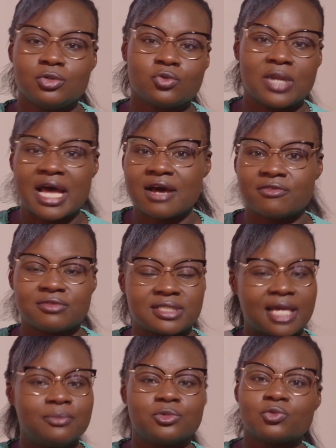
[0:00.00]
love,
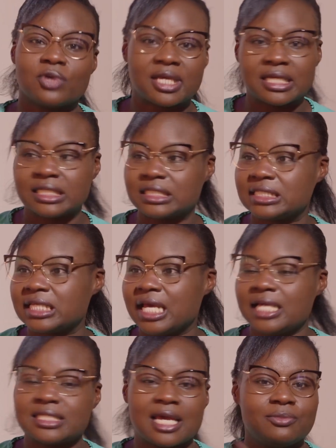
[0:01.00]
time to hate,
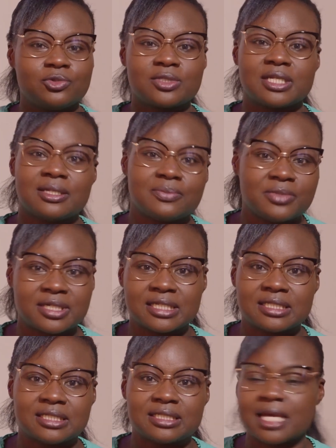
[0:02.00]
time to
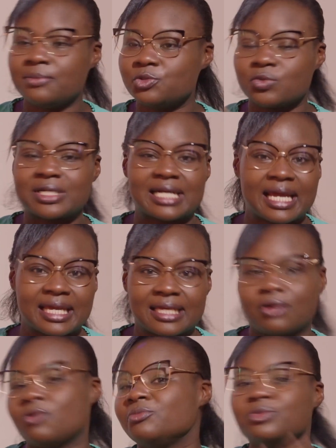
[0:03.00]
celebrate, time to cry.
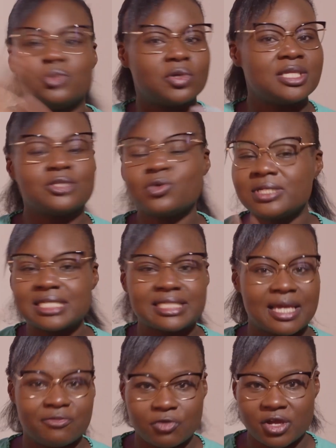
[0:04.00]
There's always a
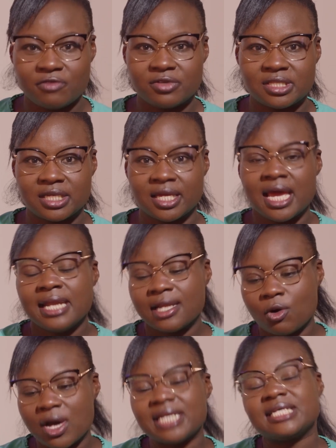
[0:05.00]
time for everything.
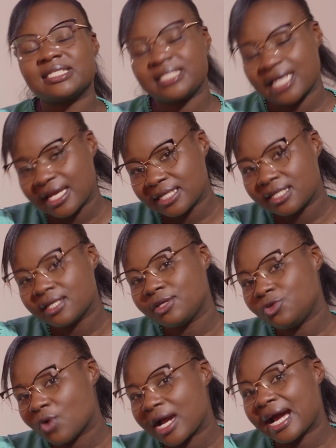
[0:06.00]
Now, understand
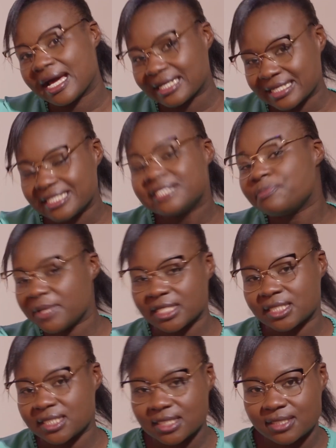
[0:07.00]
your current
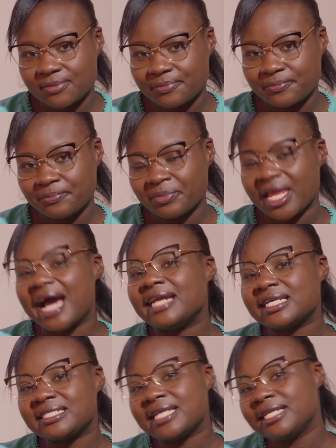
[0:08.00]
space.
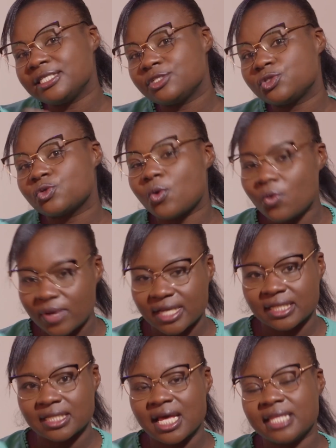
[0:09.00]
Understand it so
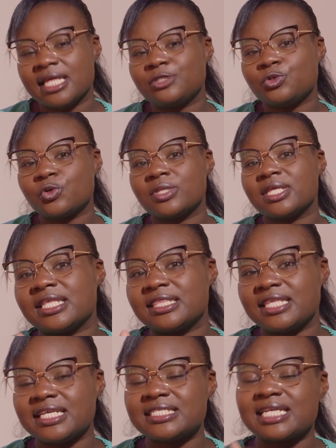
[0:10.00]
well that you know
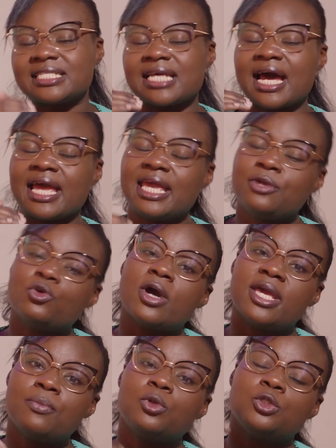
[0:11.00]
things that you're
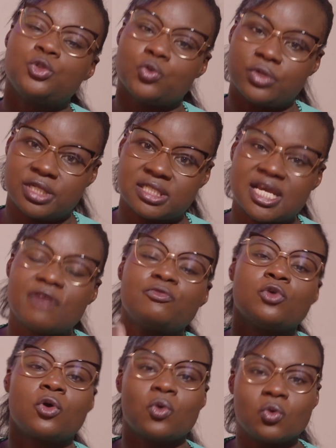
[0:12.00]
able to reach, have
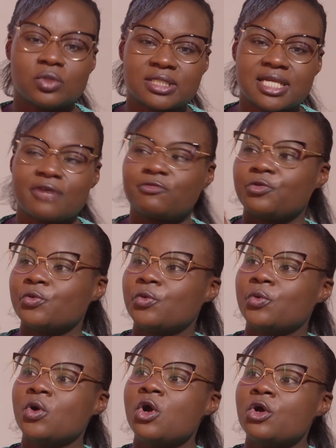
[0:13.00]
your goals, have
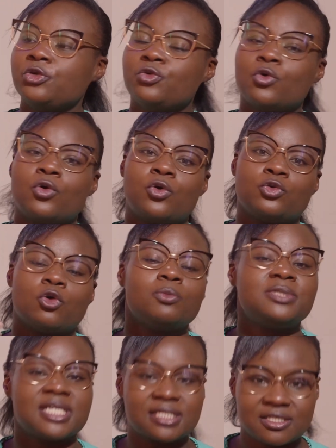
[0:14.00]
your
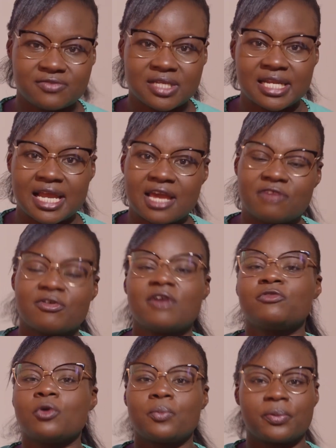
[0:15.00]
objectives in life,
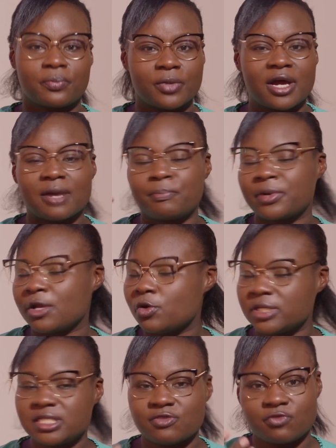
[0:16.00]
have your
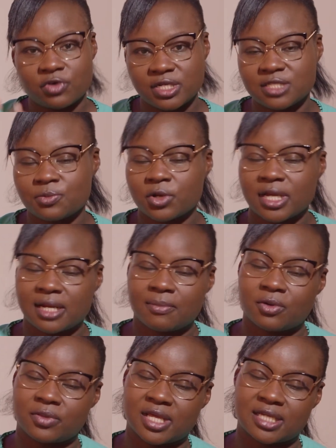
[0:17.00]
priorities. We've already spoken
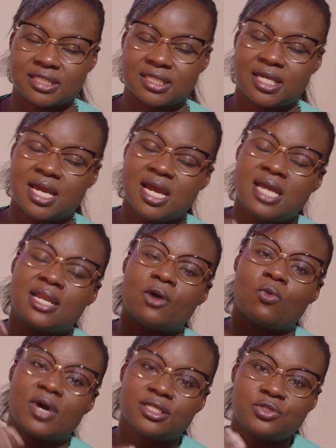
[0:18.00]
about that. Now,
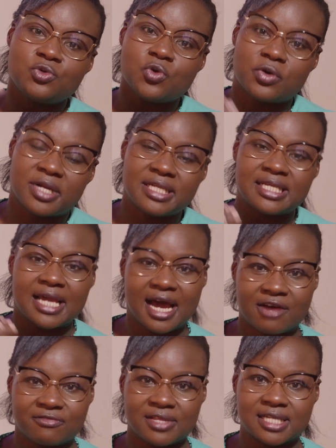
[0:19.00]
once you already
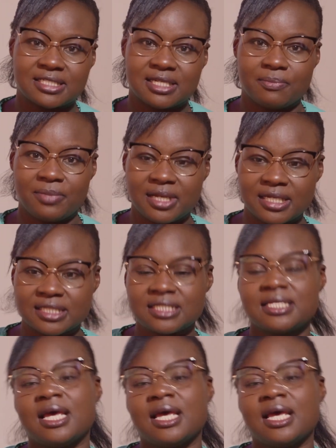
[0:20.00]
have that in place,